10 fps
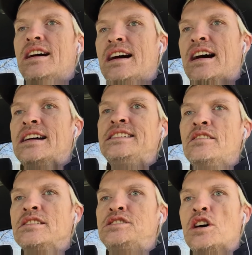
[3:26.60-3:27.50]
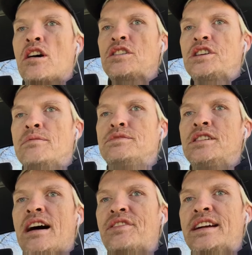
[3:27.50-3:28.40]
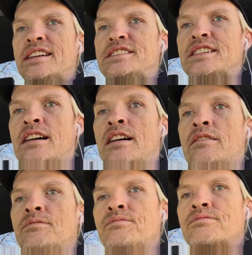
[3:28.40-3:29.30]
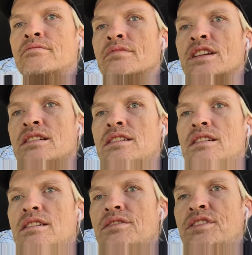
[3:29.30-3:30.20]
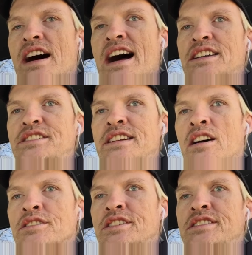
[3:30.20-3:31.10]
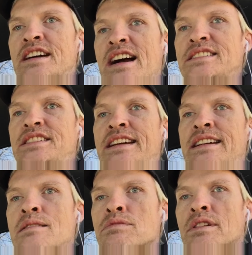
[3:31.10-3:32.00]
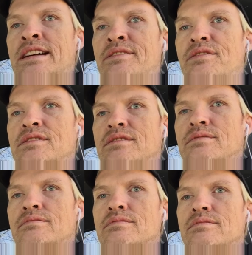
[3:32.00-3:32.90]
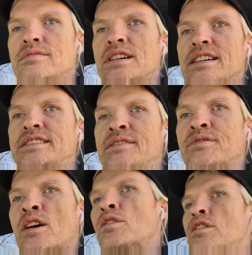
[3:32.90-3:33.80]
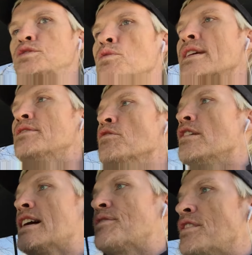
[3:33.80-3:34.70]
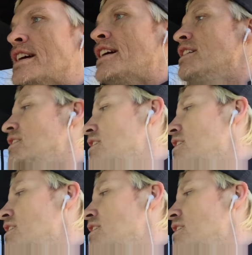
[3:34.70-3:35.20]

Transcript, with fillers: uh, you can charge up to, I think it's, uh, the highest it goes is 19, I believe. 19 volt or 21, I forget.